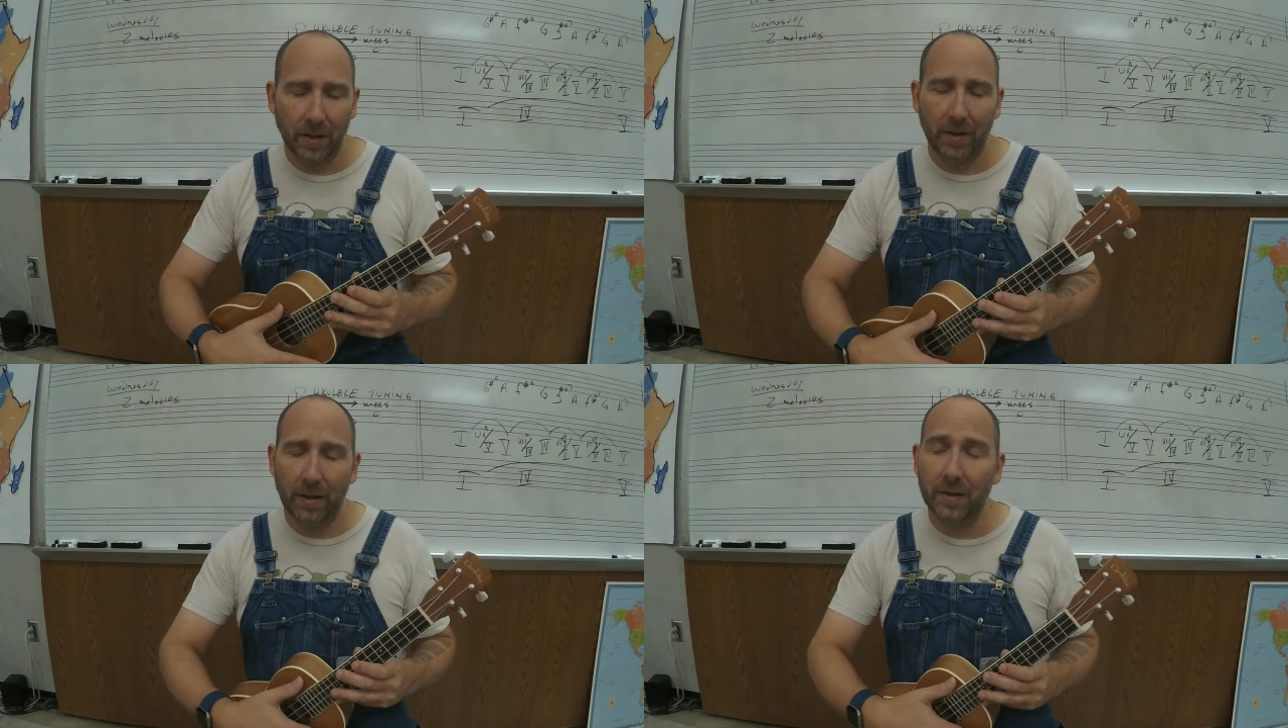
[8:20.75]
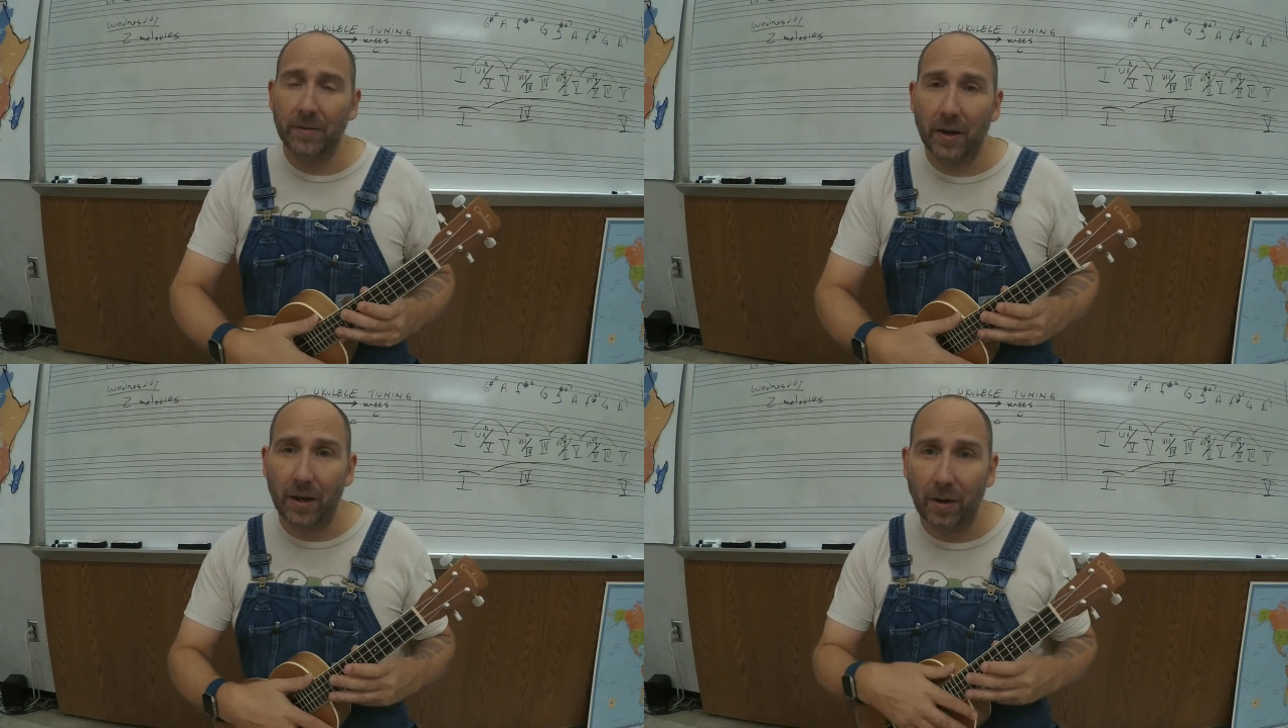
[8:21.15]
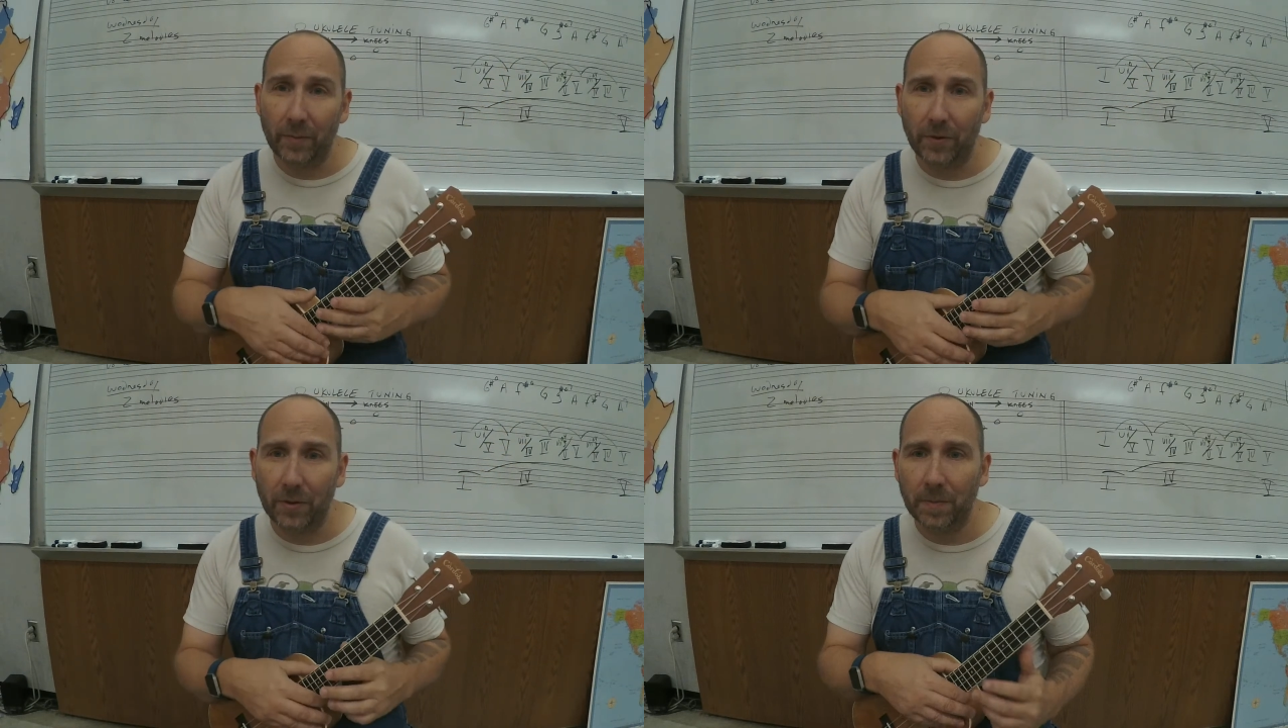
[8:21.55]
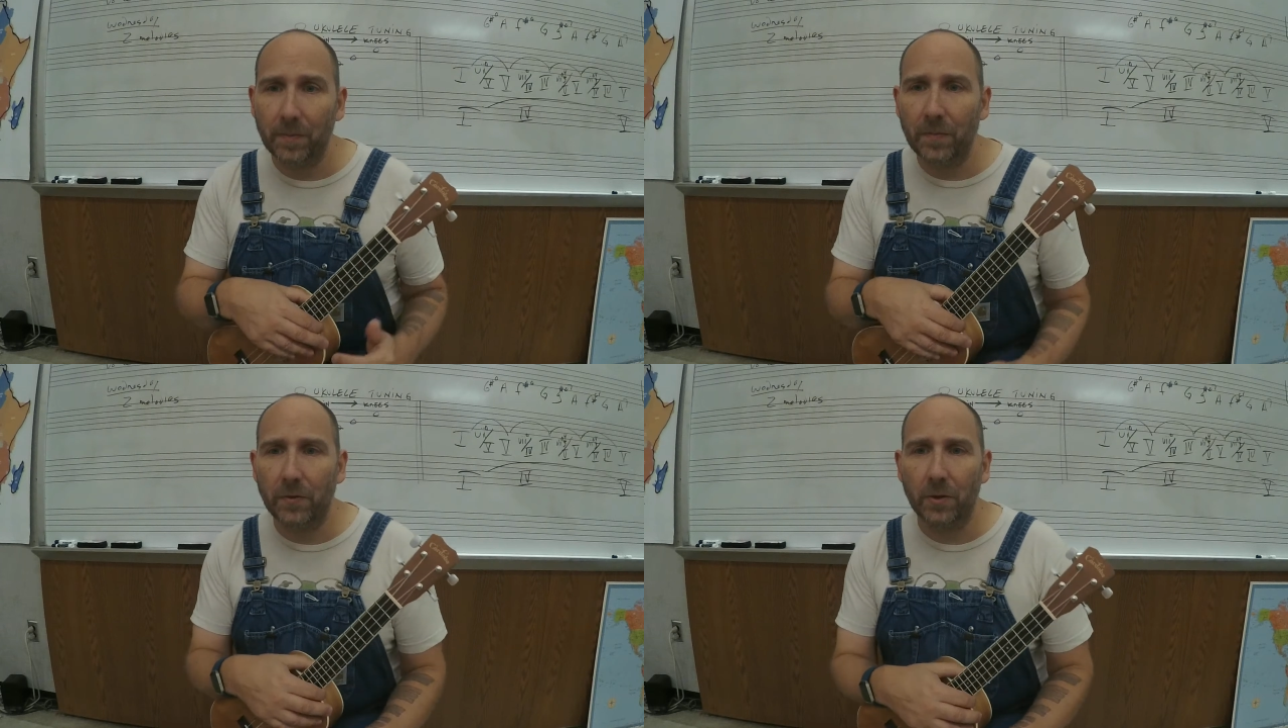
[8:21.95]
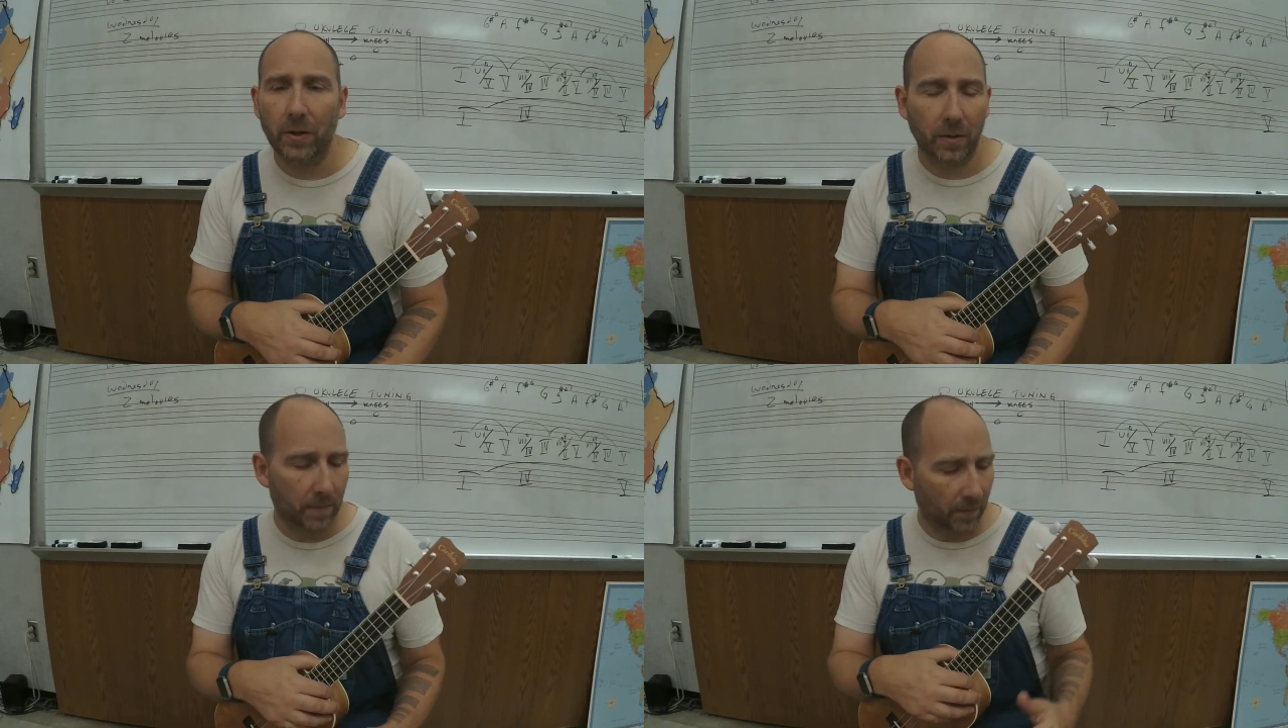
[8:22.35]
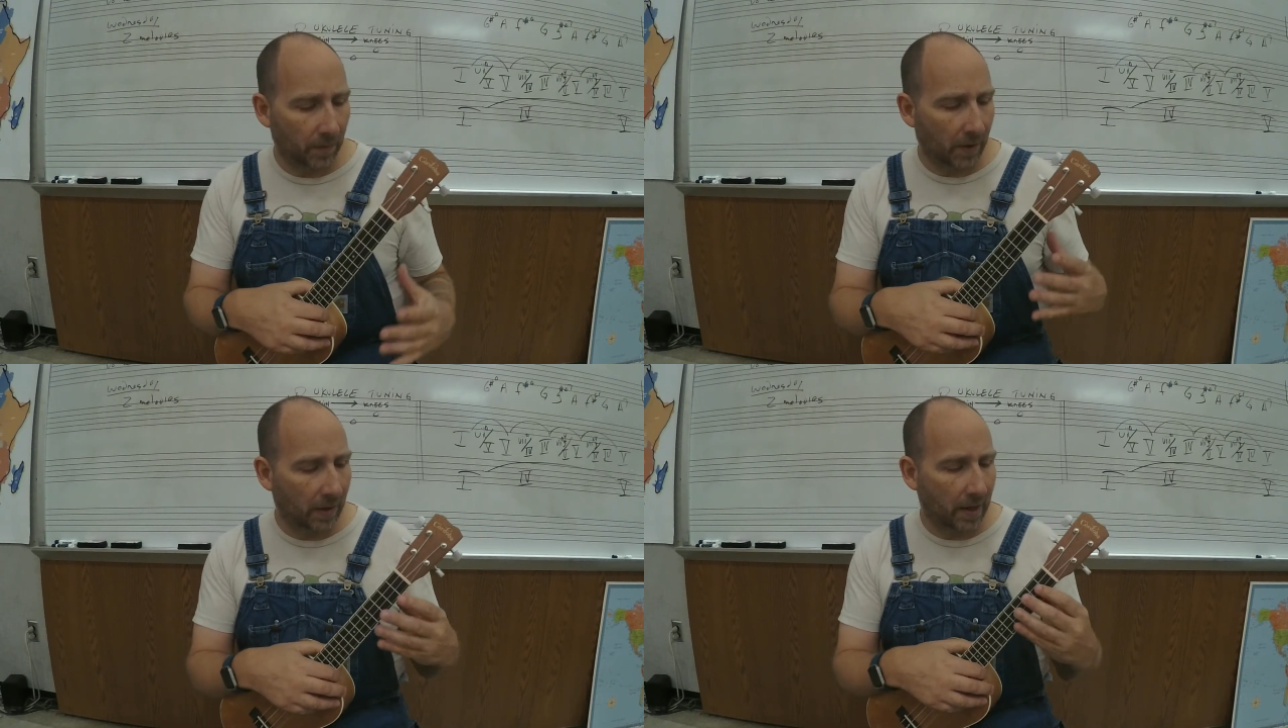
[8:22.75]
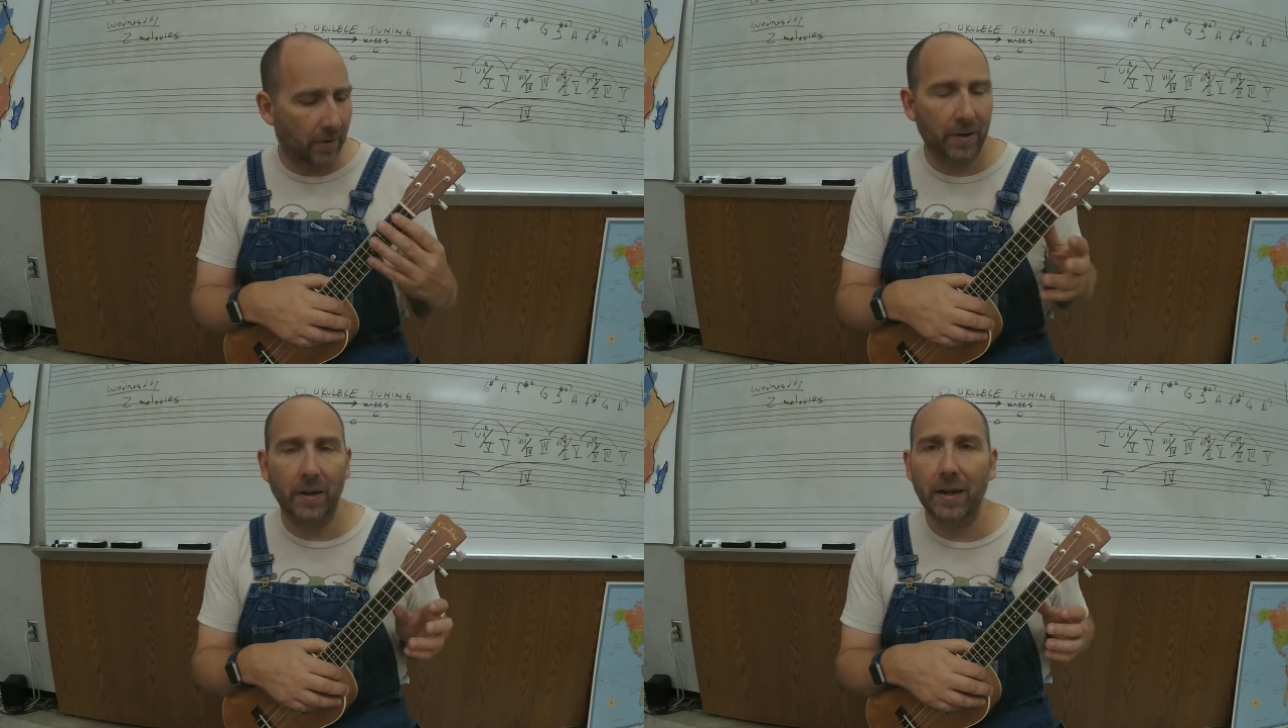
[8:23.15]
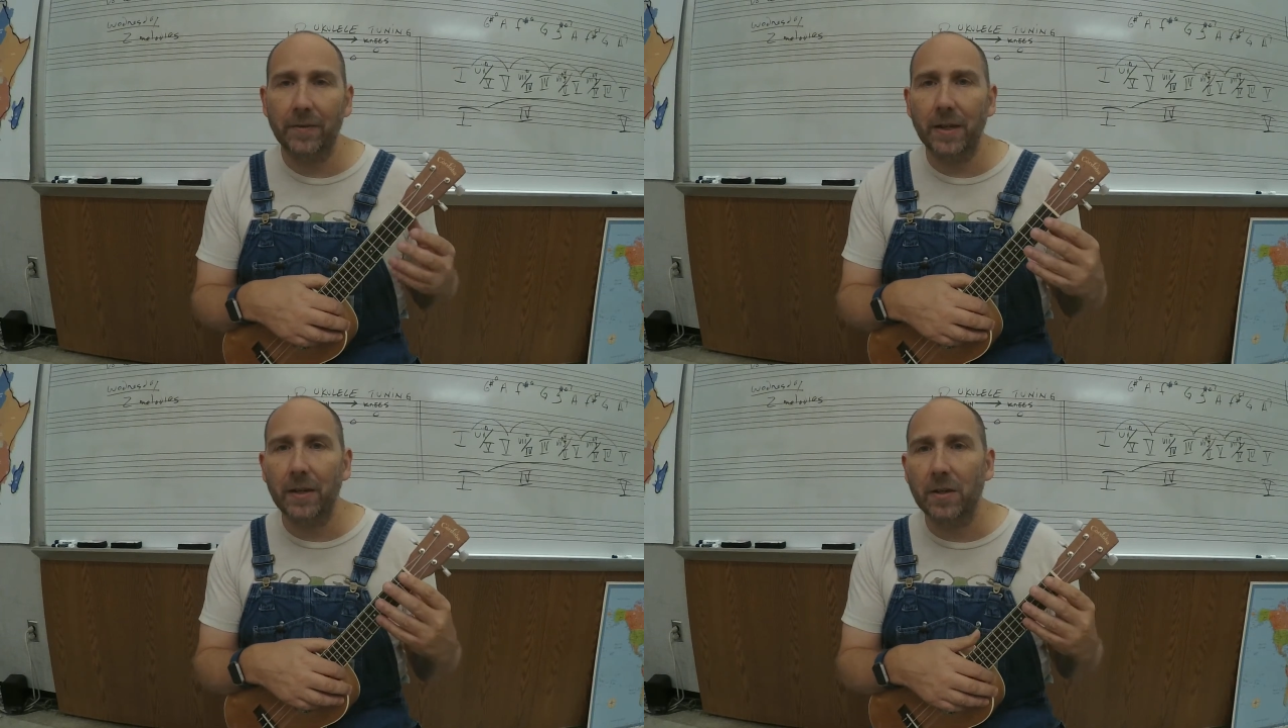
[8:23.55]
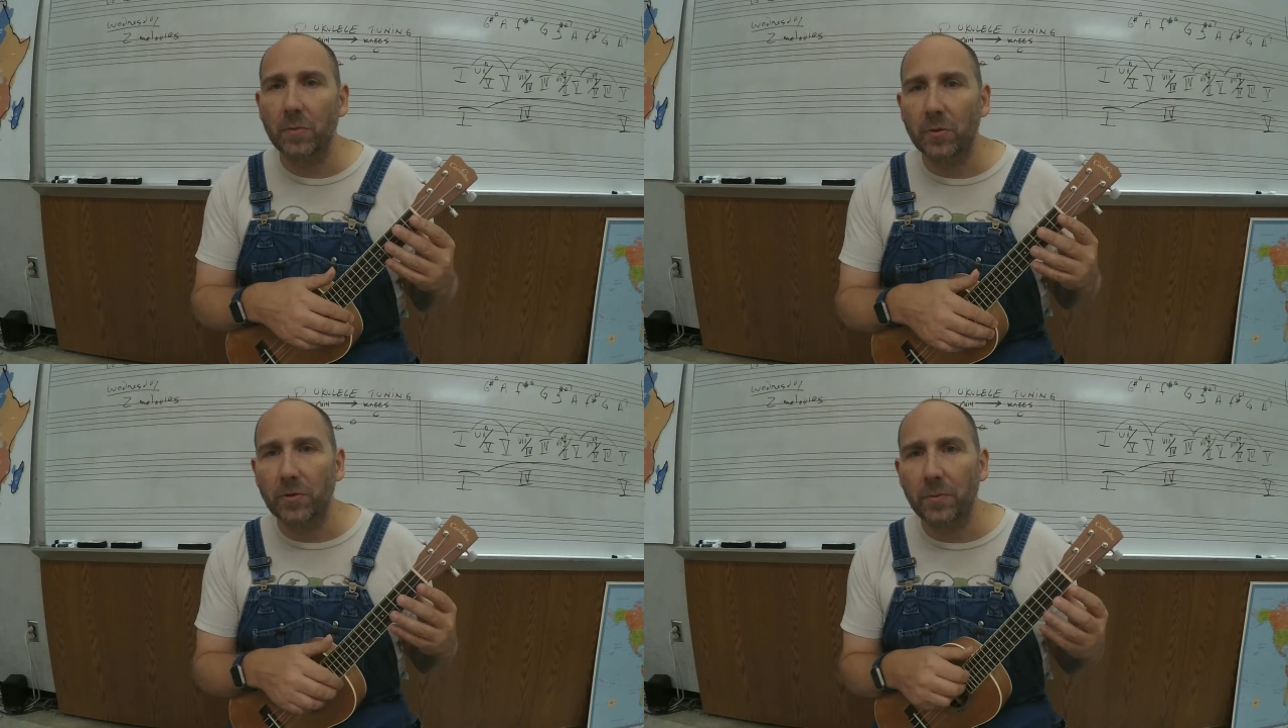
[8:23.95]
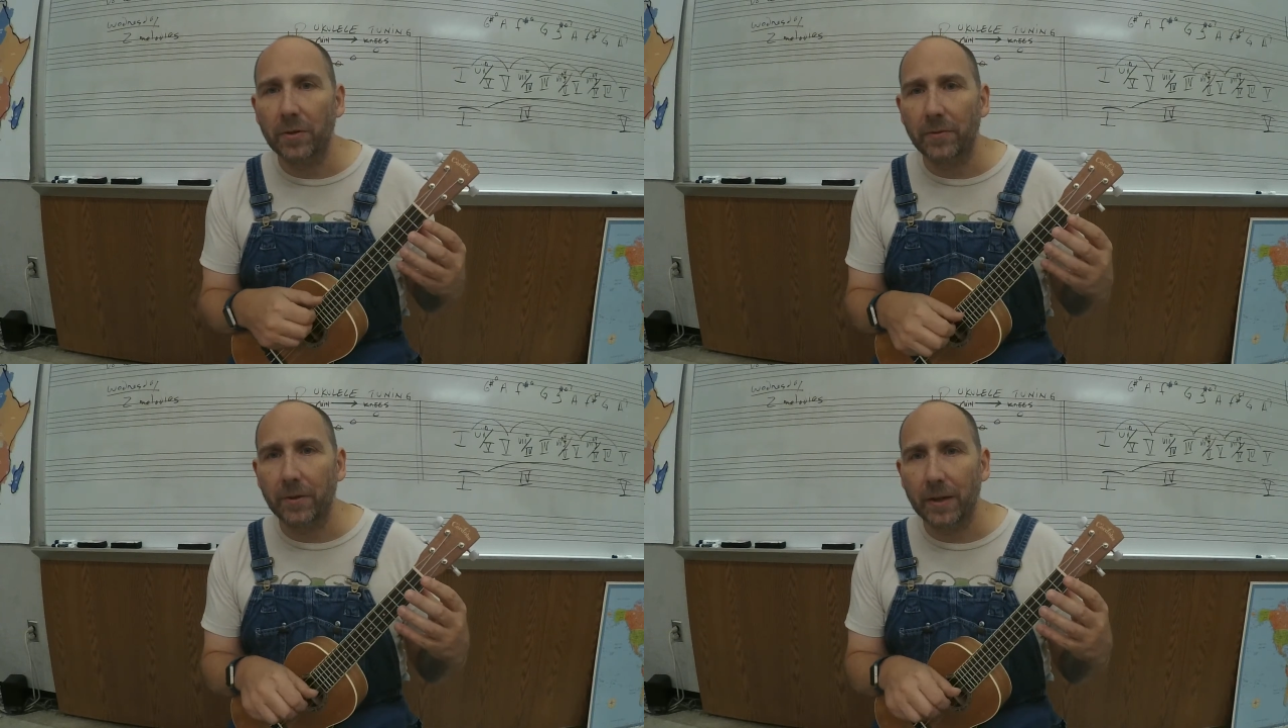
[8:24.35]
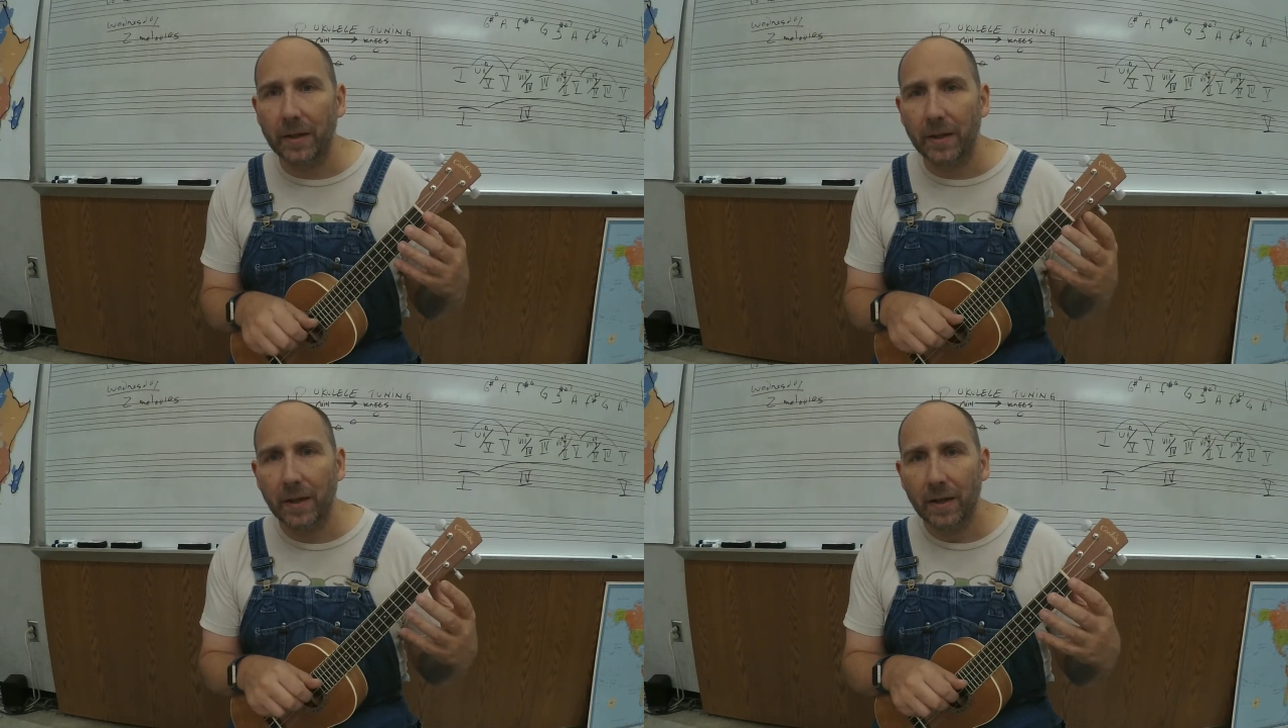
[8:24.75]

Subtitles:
It is very helpful for allowing your left hand to move more freely.